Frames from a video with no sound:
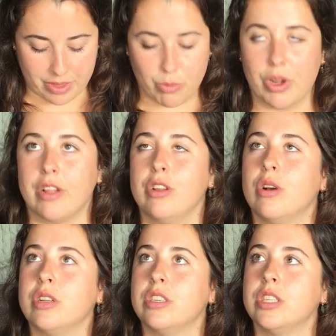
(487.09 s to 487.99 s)
What I
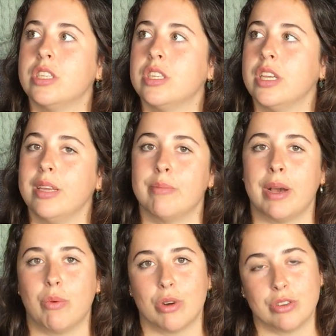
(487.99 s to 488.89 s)
noticed in
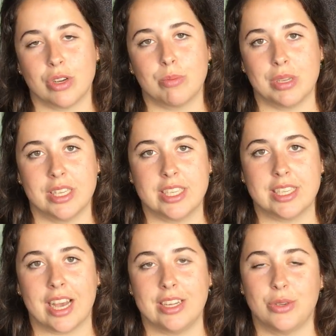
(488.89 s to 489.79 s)
my wardrobe
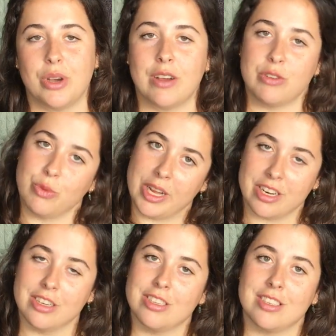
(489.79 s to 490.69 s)
is I do have
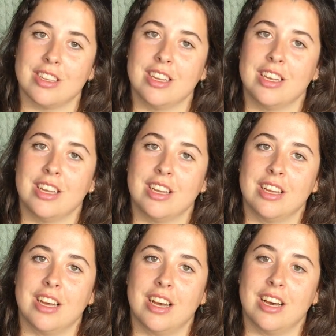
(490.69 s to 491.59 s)
sweaters.
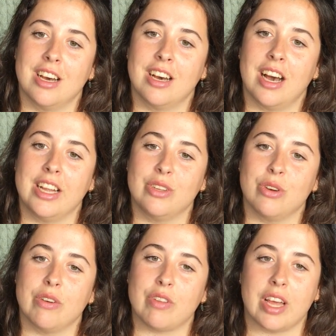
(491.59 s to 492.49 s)
I do
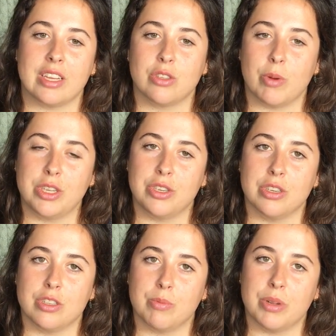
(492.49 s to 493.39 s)
have like
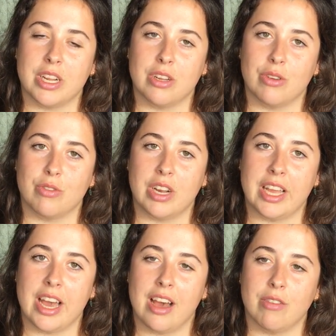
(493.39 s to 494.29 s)
sweatshirts, but I don't really
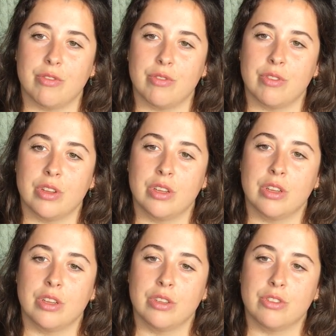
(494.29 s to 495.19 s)
have
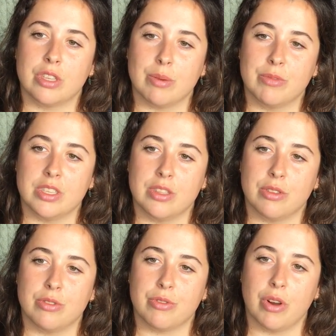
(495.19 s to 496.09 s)
something
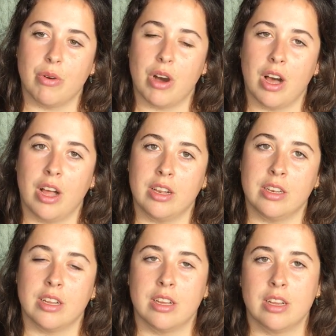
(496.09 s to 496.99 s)
to throw on.